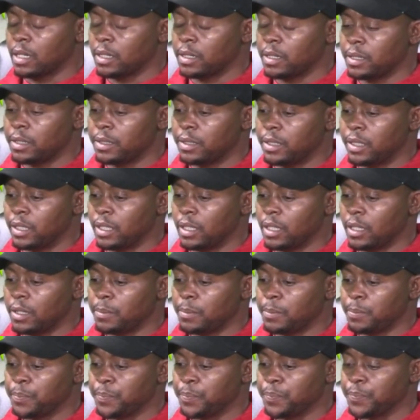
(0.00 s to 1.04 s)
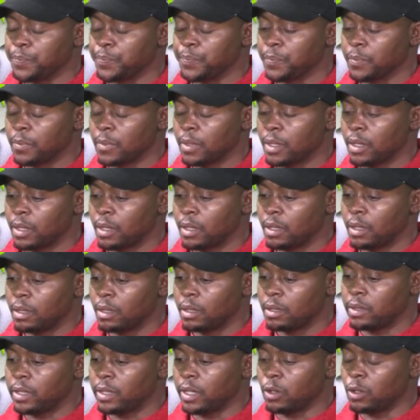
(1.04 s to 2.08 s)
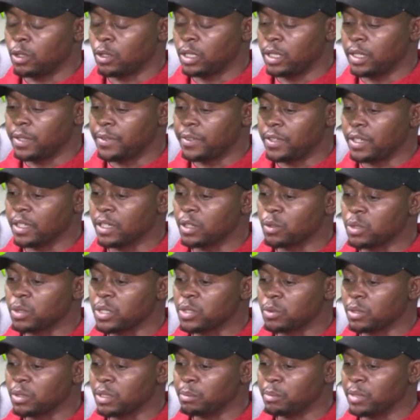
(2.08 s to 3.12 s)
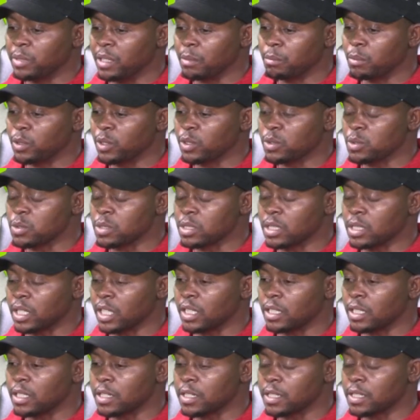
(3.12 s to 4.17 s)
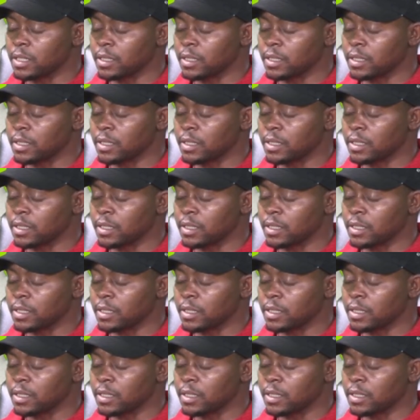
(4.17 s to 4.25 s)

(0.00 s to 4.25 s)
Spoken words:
the only thing which will be able to stand